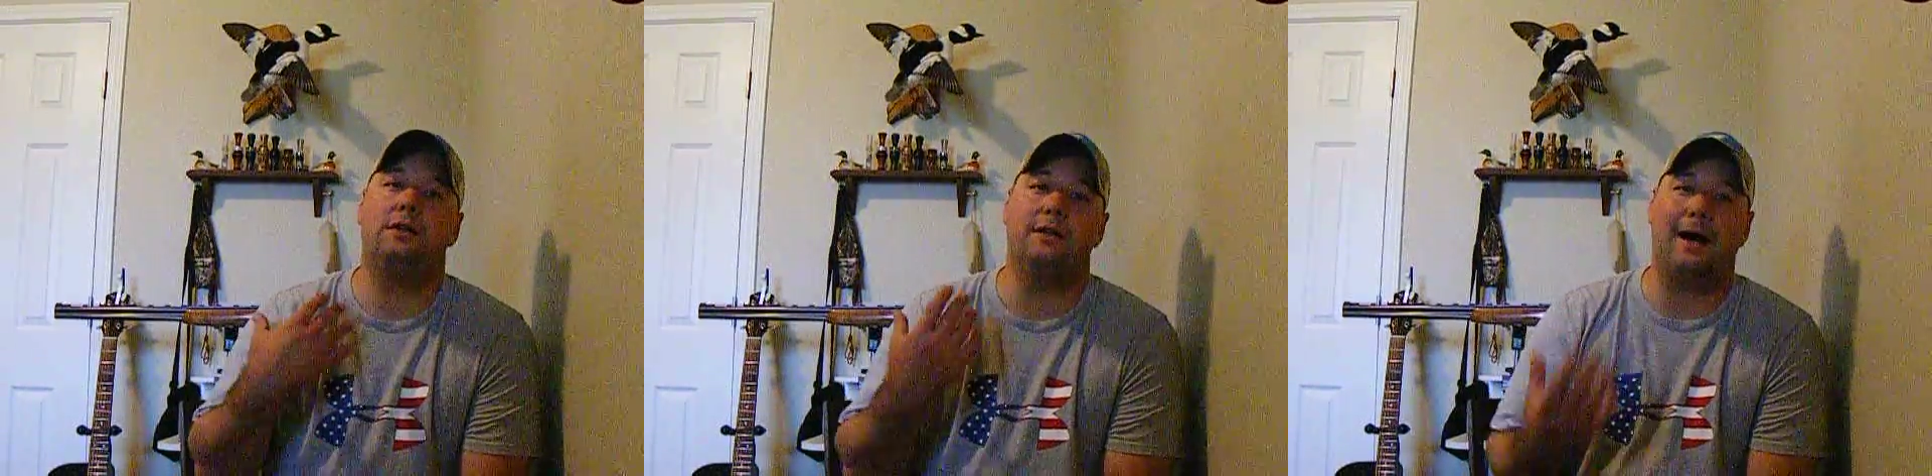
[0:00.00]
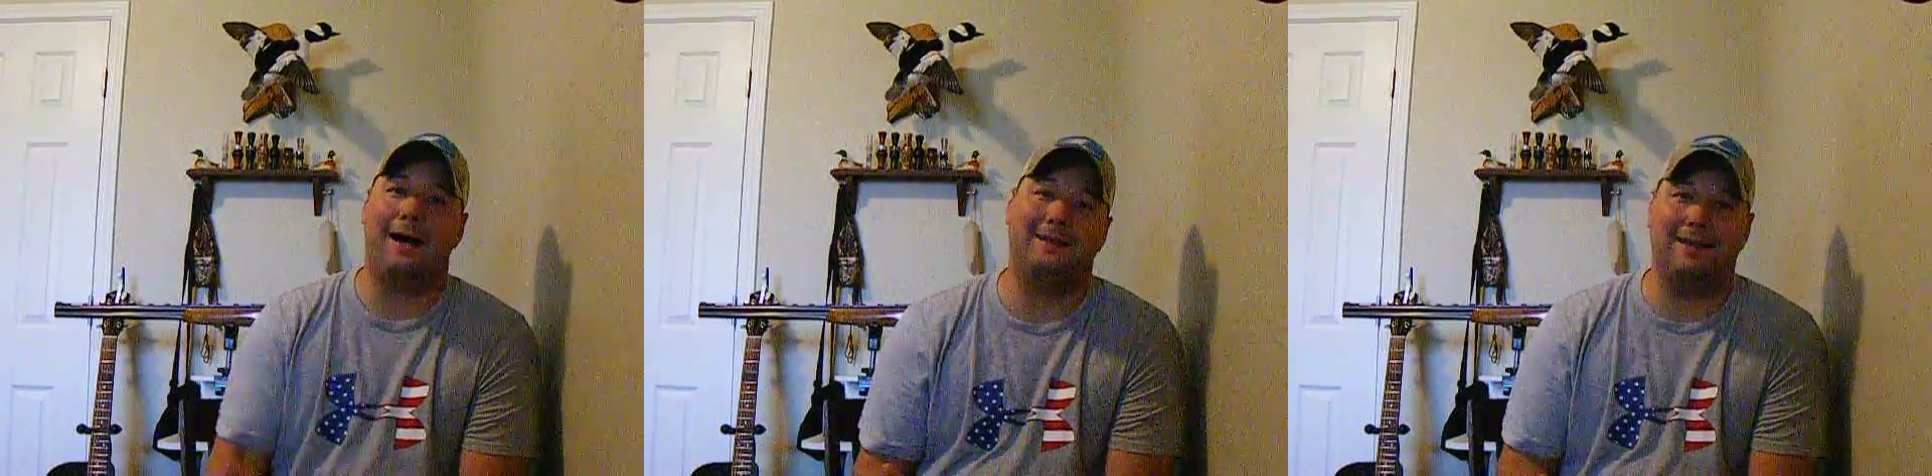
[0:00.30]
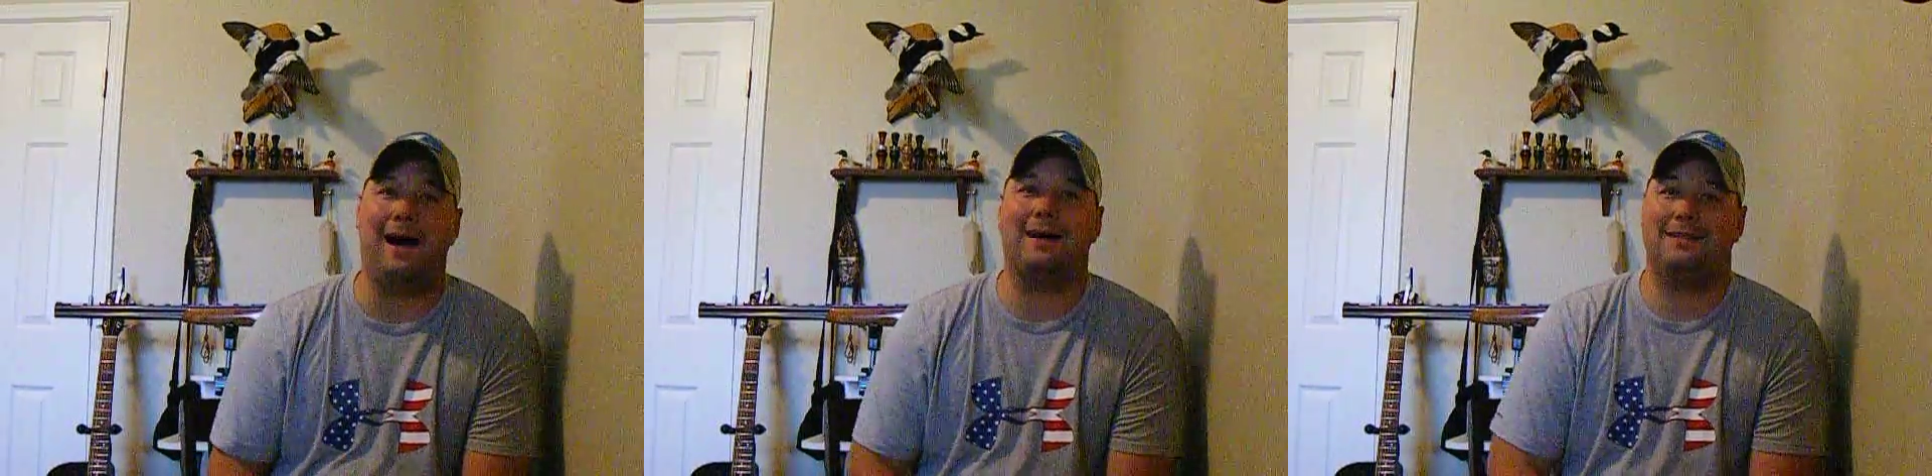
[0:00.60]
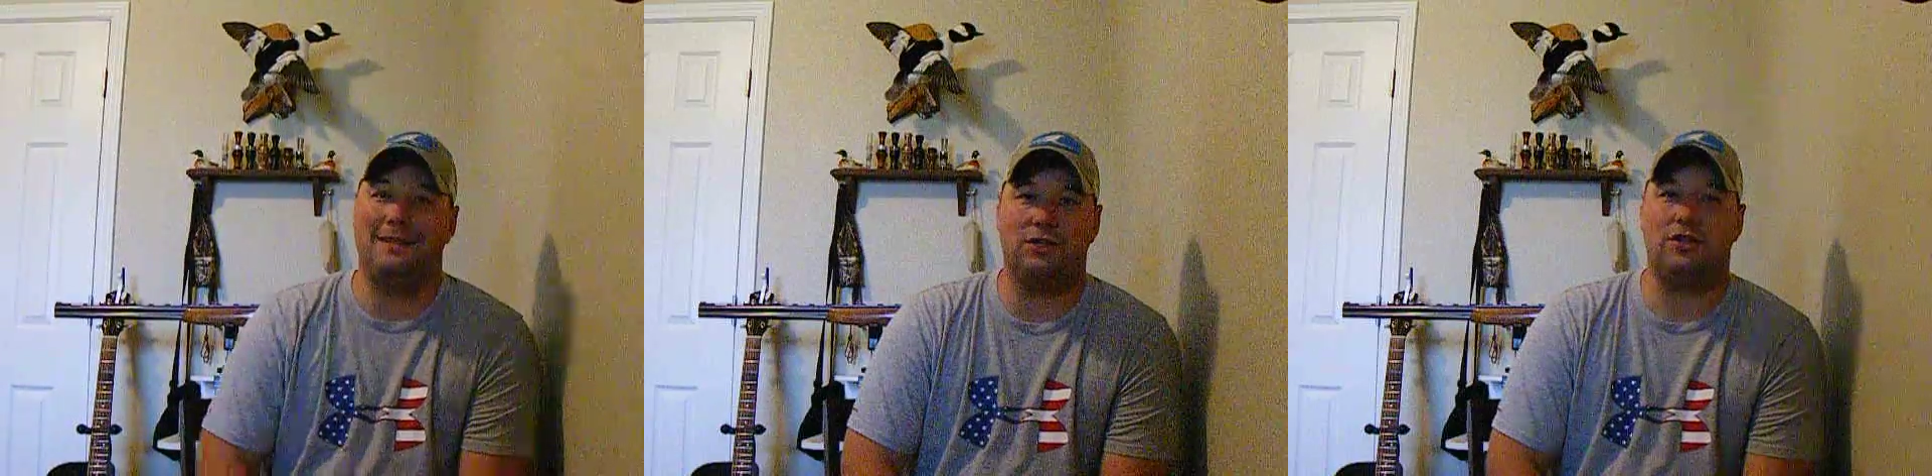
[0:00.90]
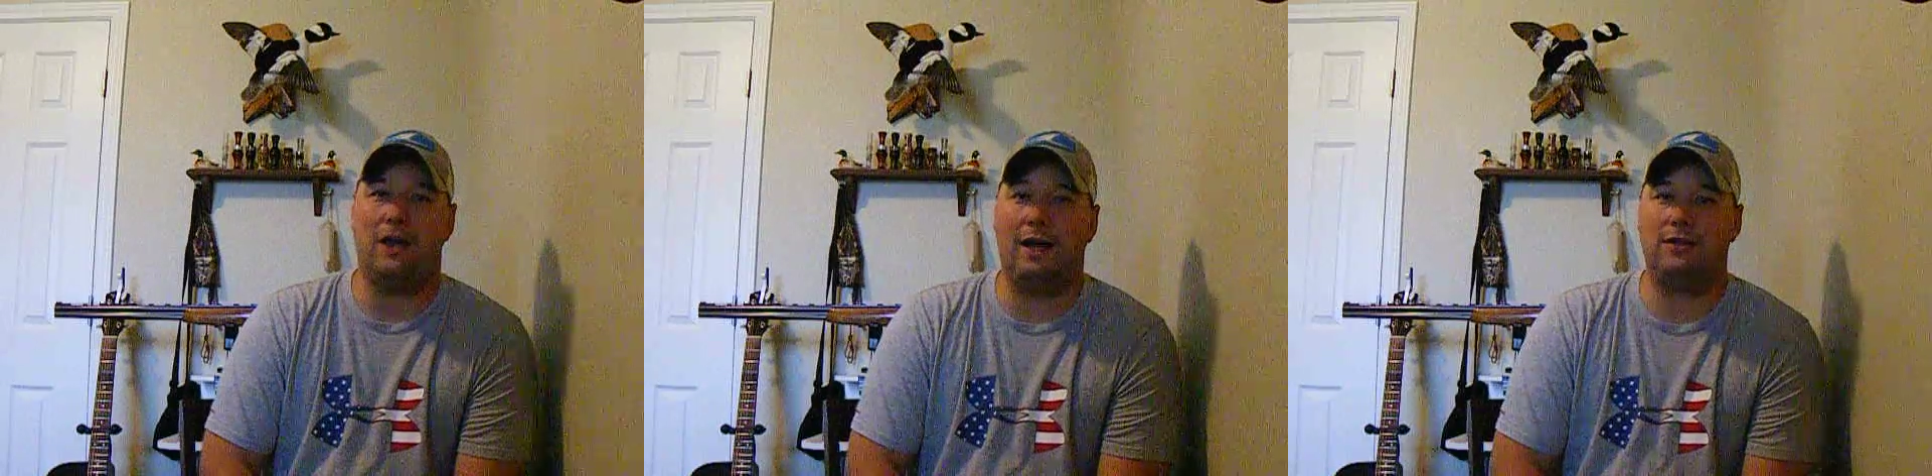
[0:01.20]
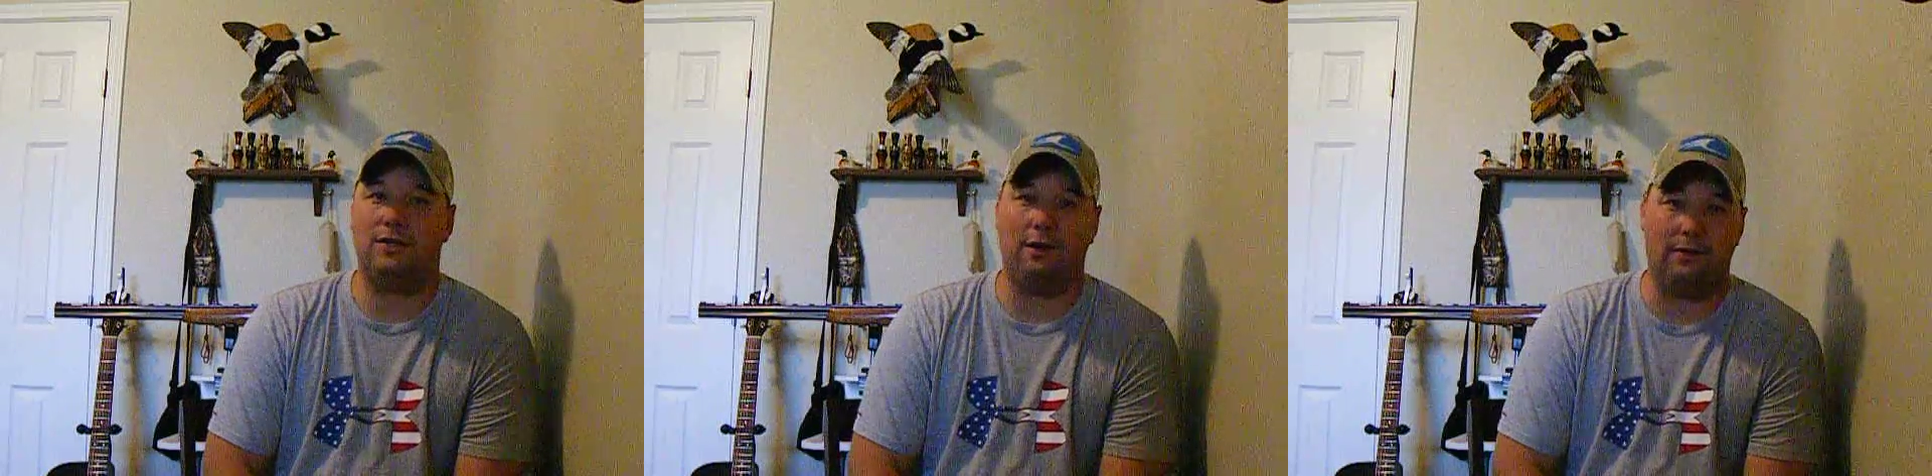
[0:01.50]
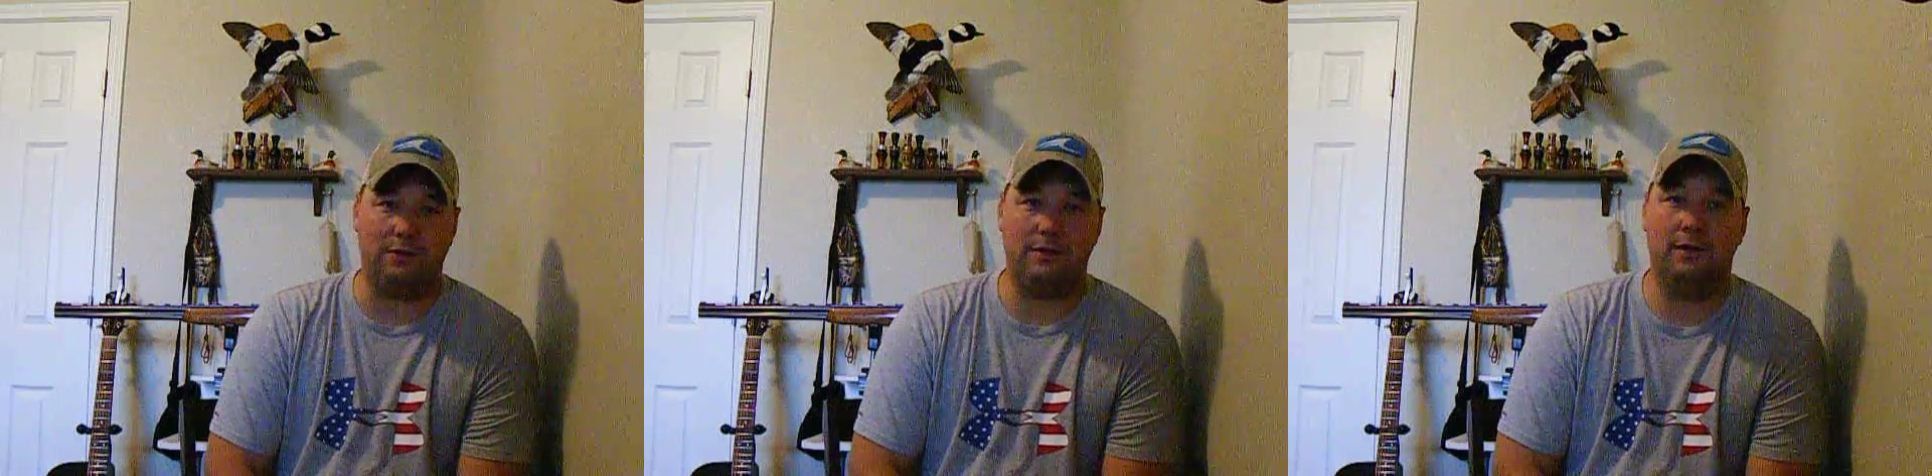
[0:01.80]
non-toxic shot
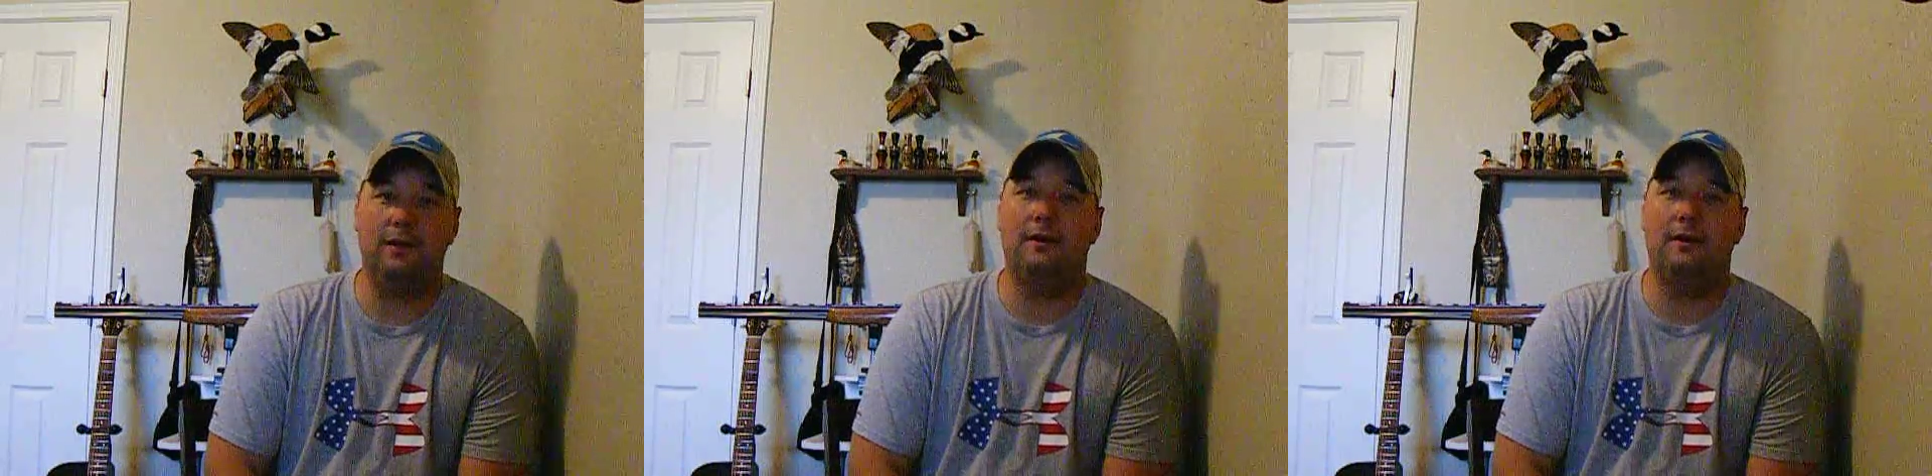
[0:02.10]
shells